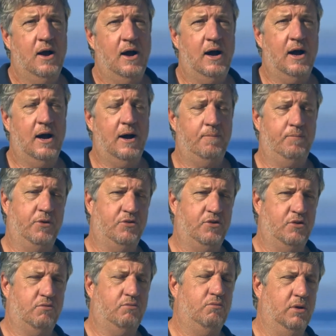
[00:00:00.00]
Um, it's
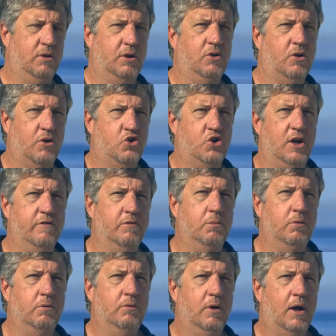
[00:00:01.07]
just really not
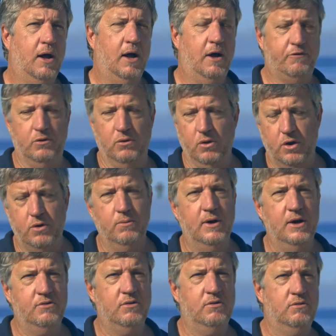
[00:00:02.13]
achievable uh, for a lot of
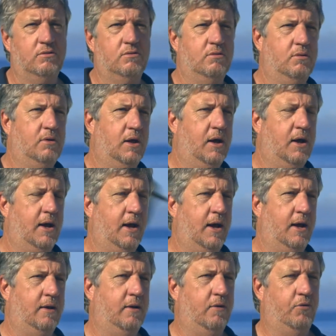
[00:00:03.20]
reasons, uh,
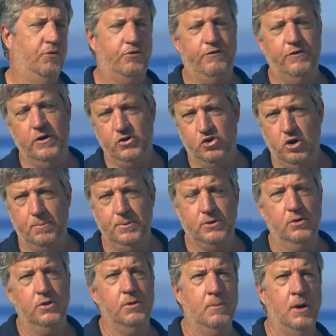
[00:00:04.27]
and it's very
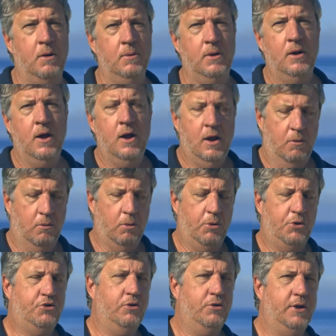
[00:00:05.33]
topical at the moment. What
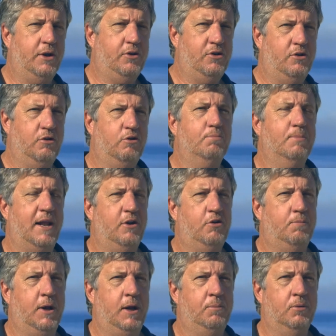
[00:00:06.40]
we do need to do is
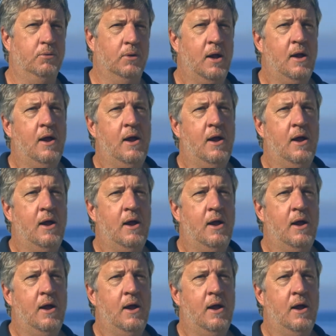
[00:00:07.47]
manage people.